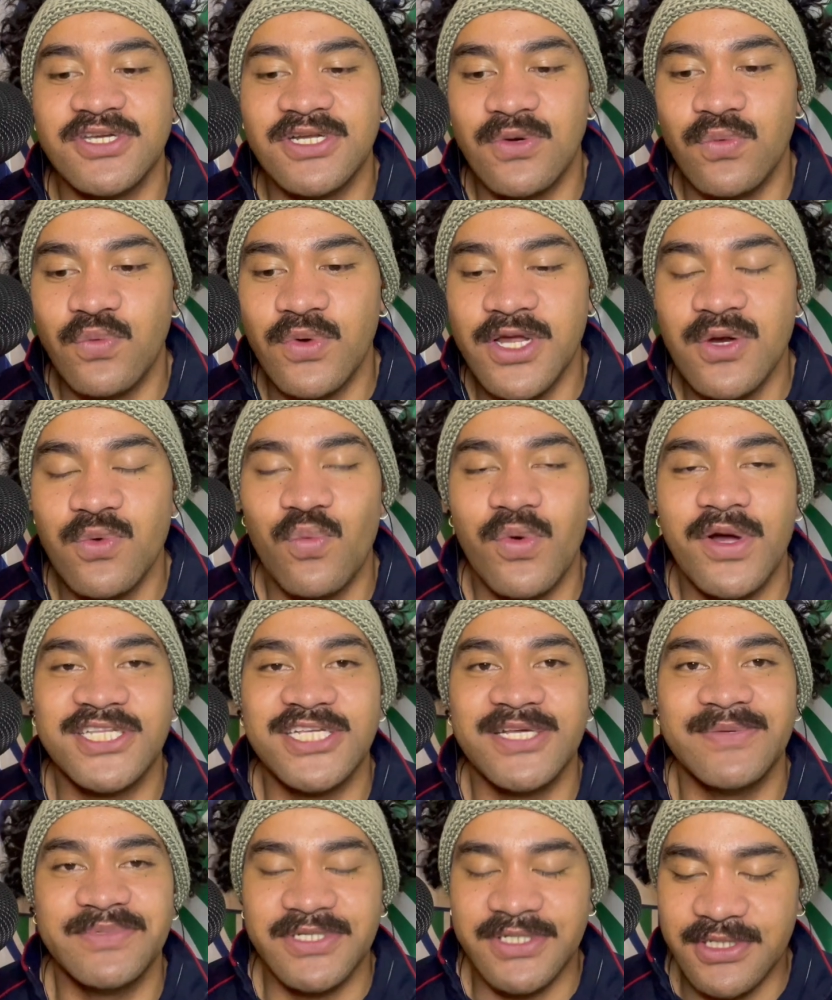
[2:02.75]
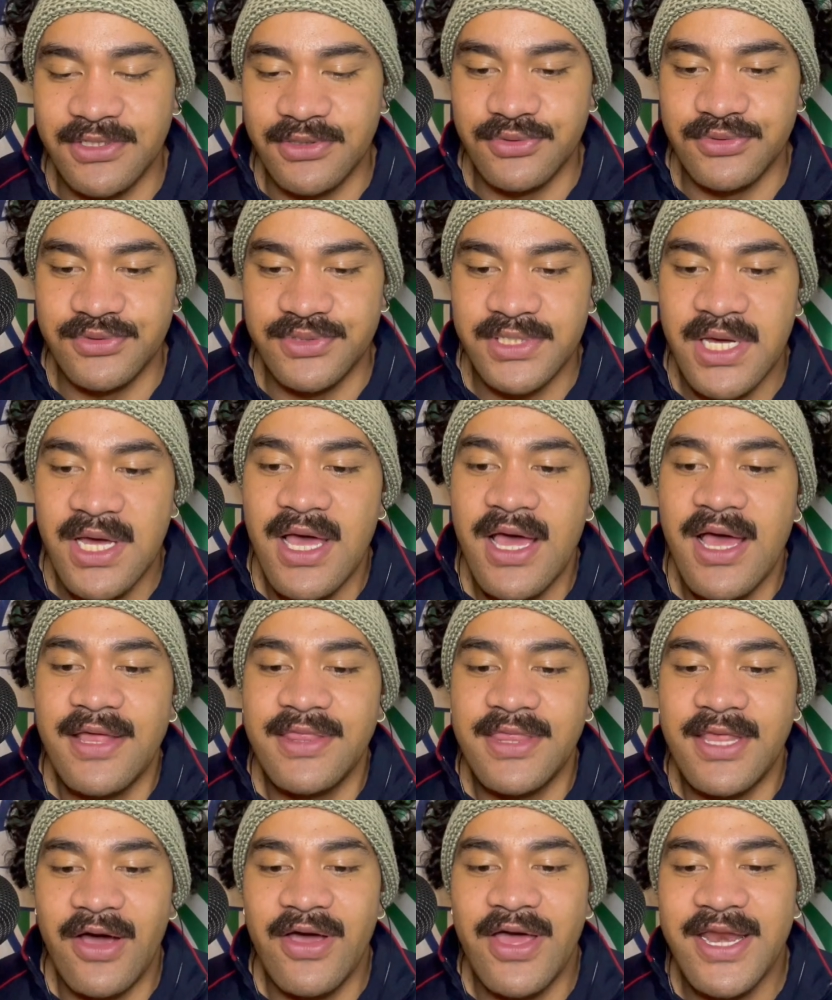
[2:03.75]
to win, one team is going to lose.
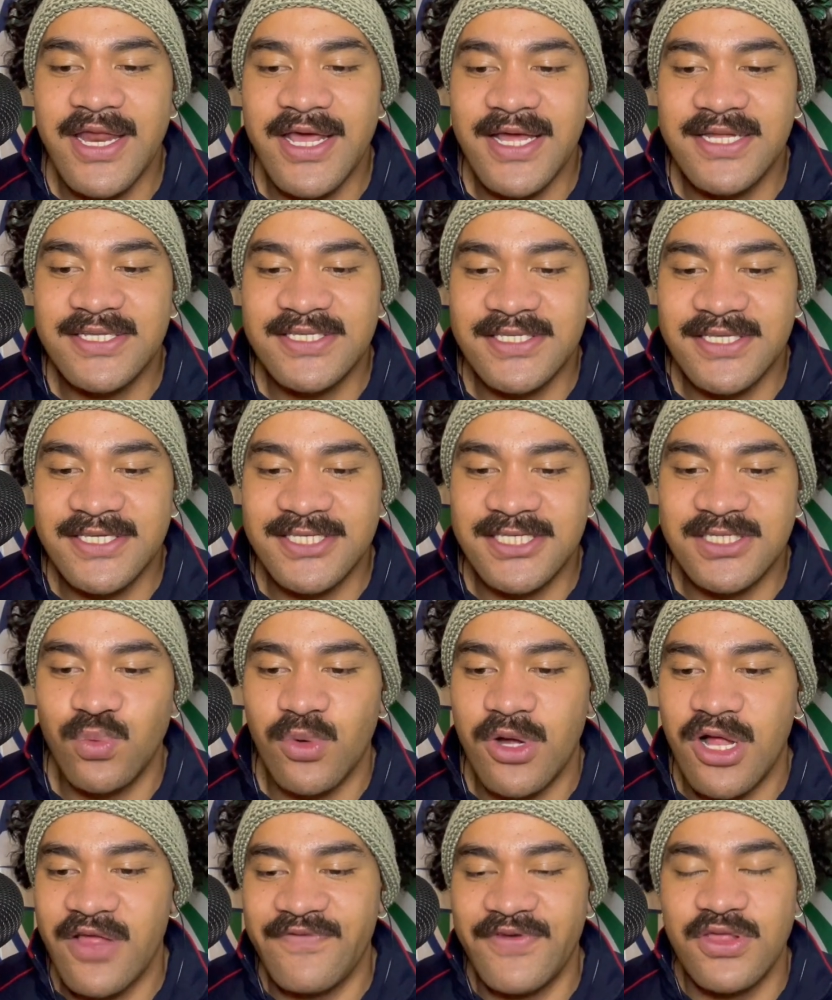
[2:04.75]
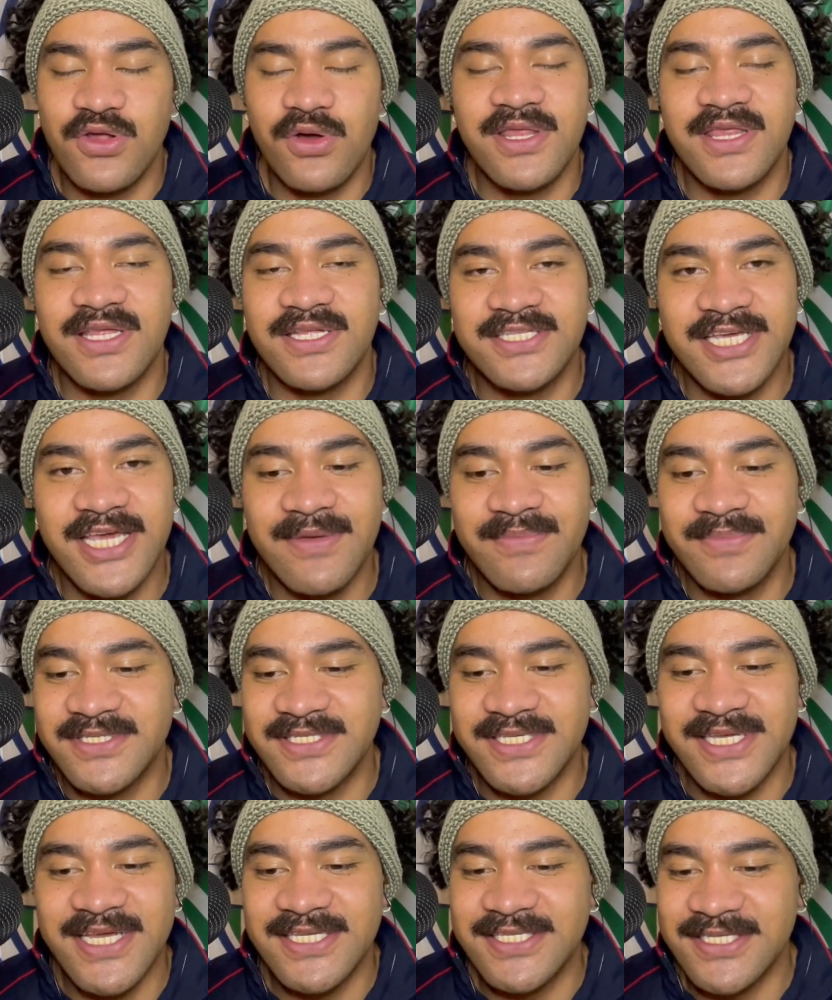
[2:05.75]
Now, heading into this as well, if you look at the team's
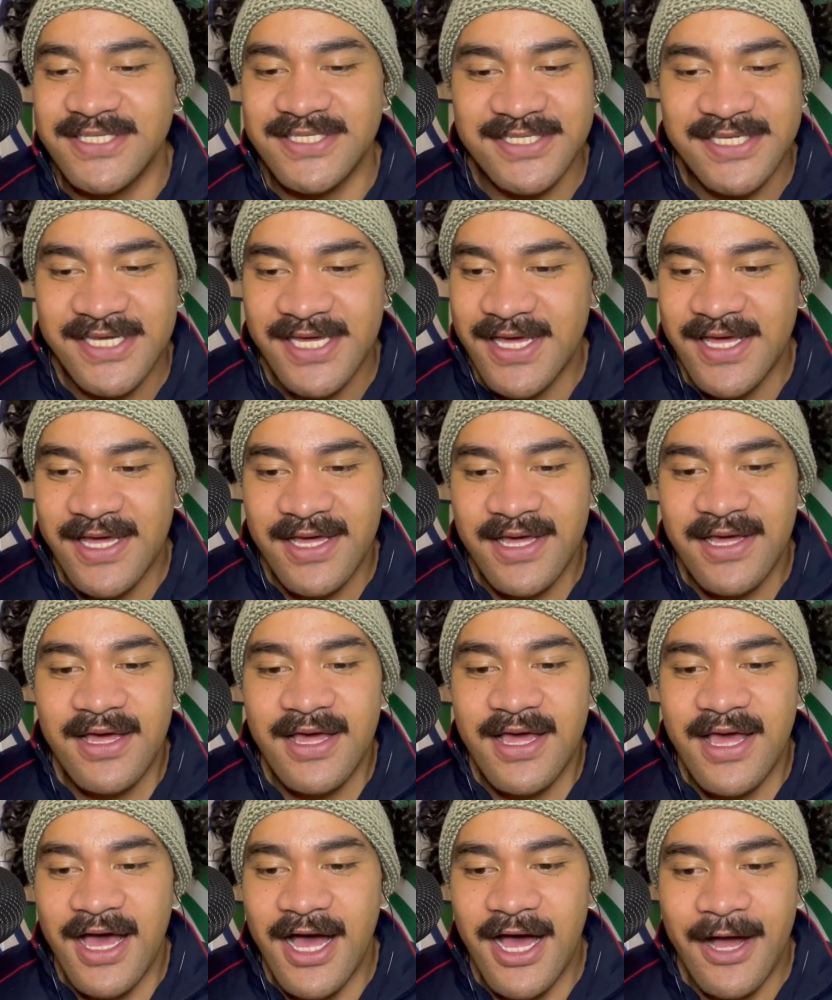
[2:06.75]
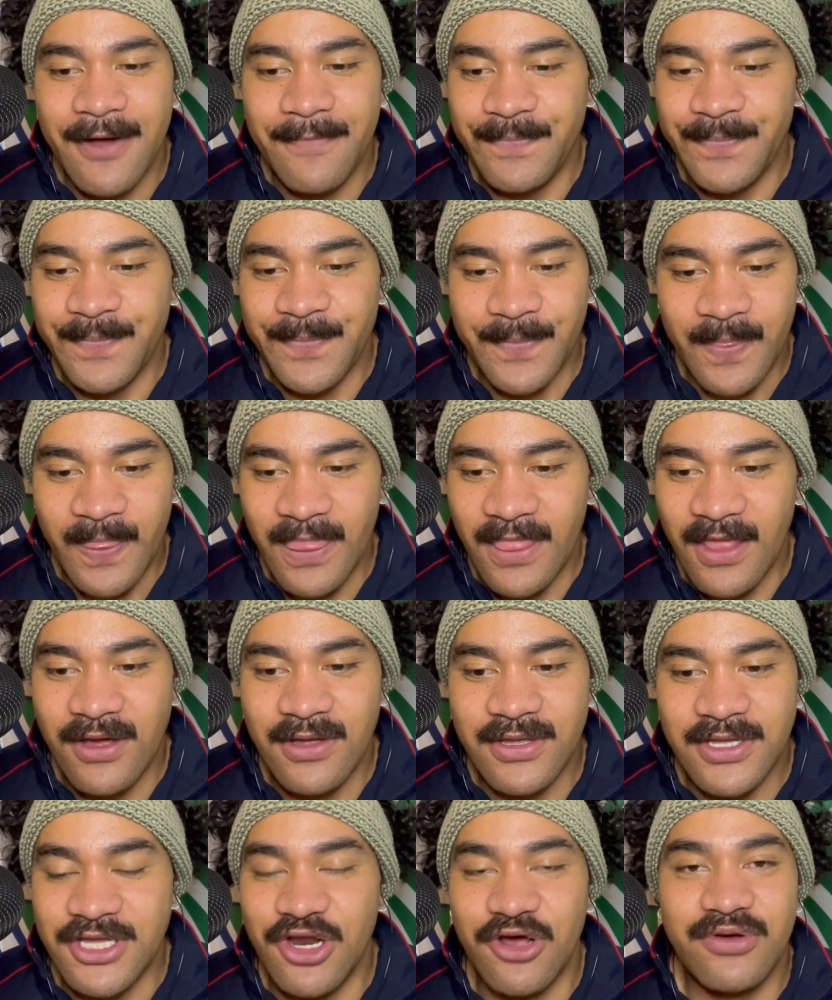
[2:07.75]
season,
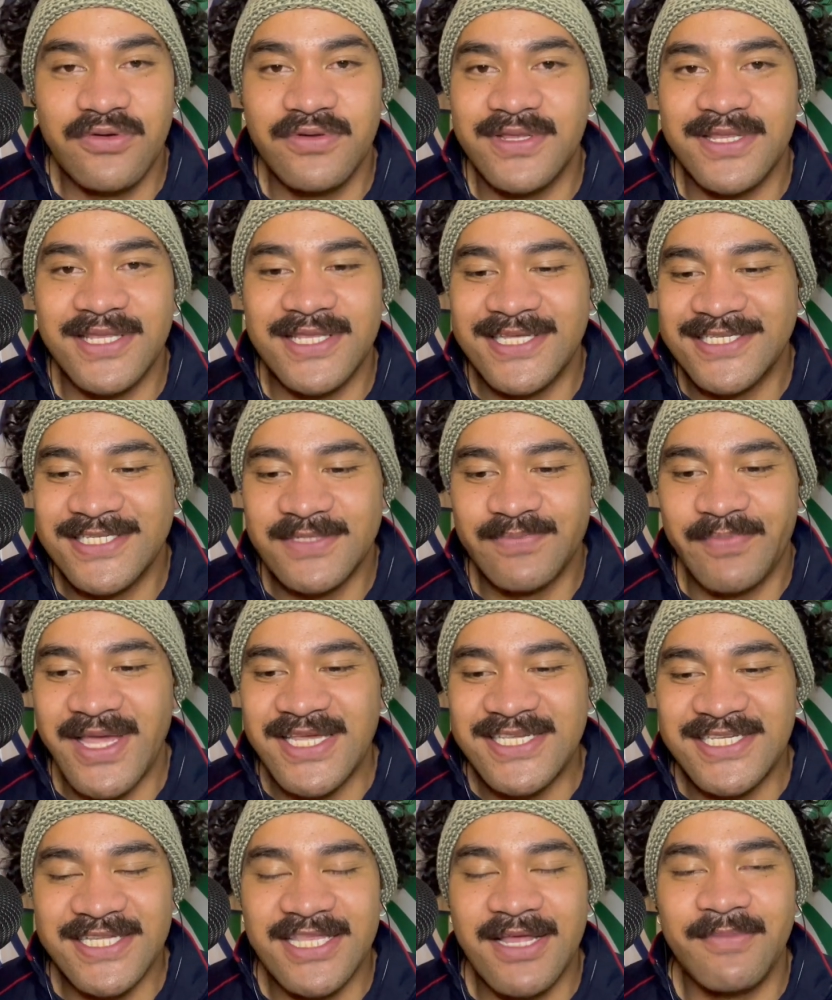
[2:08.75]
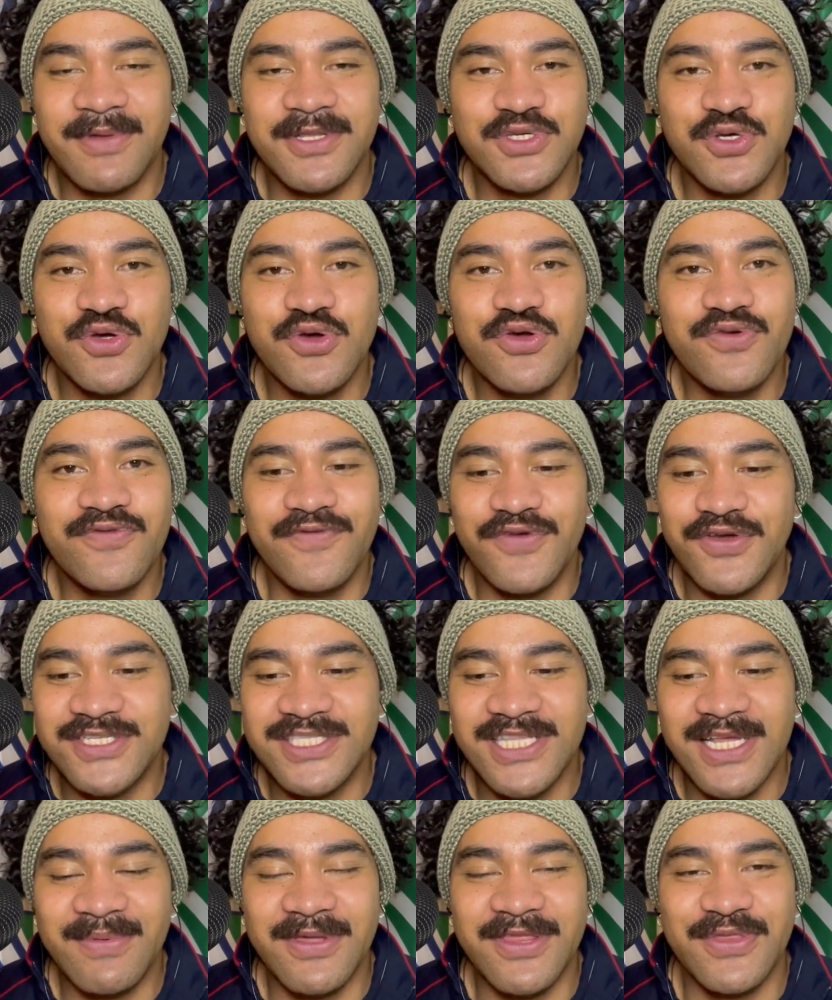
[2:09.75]
this is basically number 2
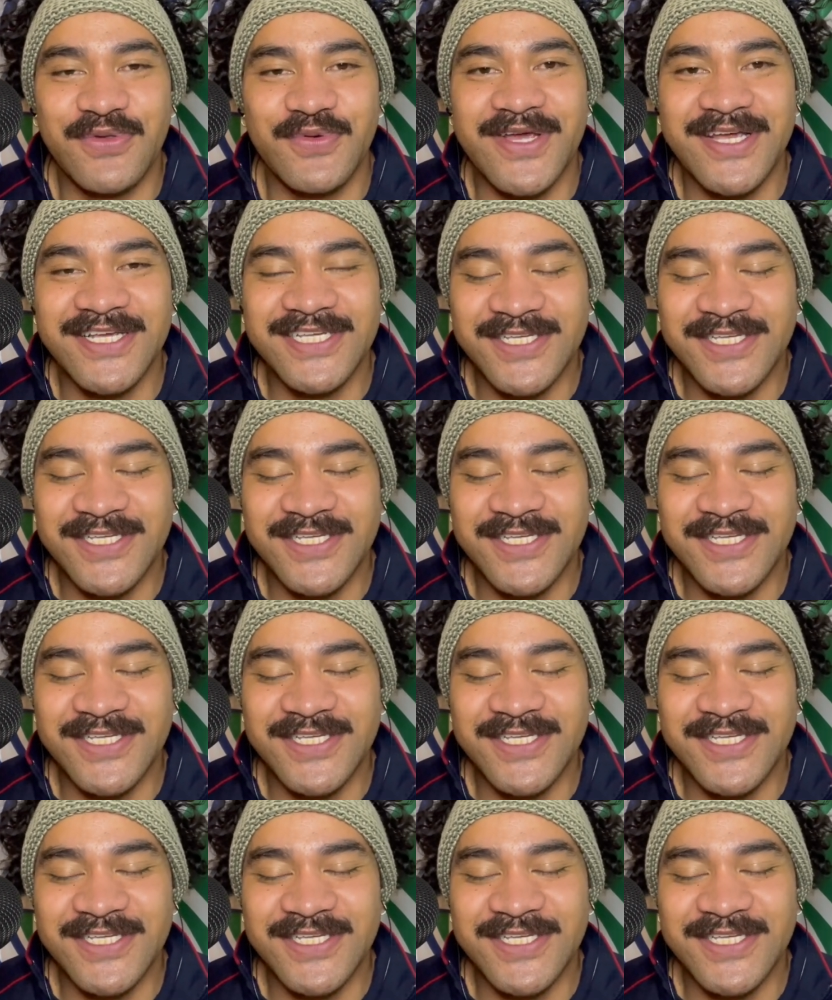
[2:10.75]
versus number 3.